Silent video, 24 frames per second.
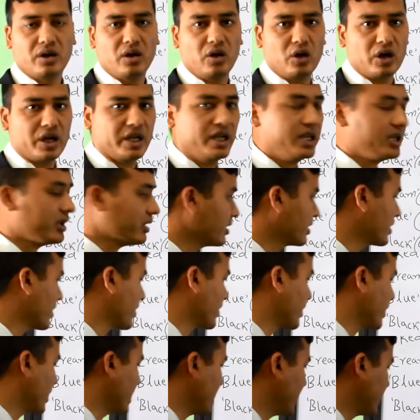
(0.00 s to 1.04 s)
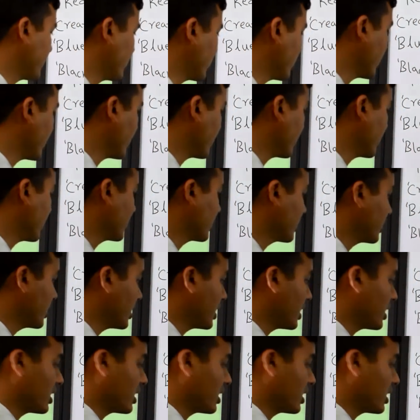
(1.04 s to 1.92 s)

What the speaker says: Okay, the another